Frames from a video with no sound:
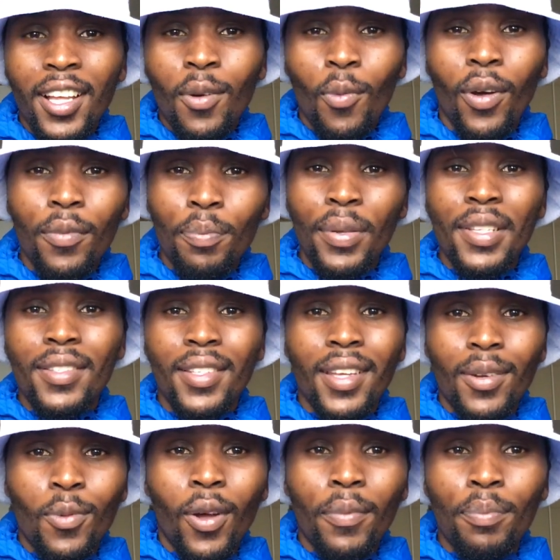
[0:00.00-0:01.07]
One piece,
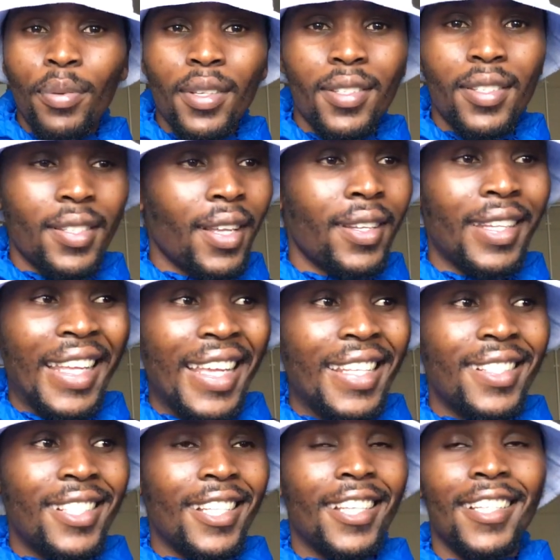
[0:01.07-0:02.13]
get one piece and
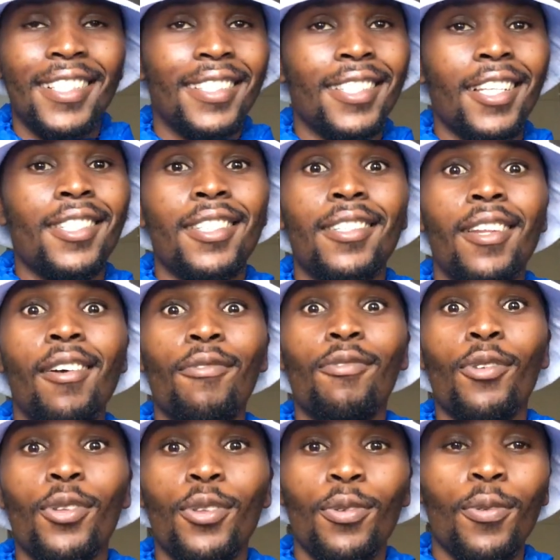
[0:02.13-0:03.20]
eat. That's enough
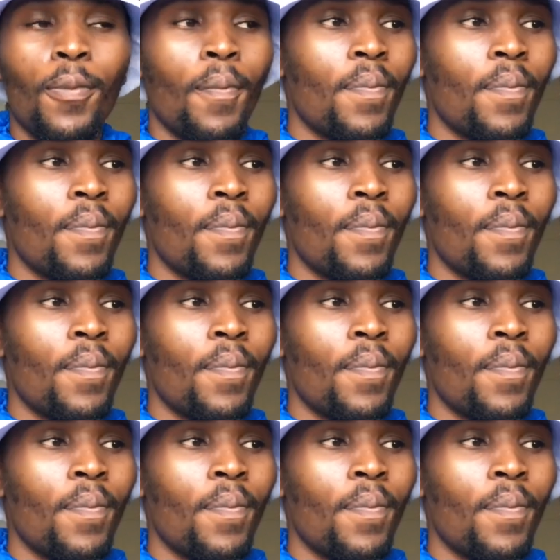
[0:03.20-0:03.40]
for you.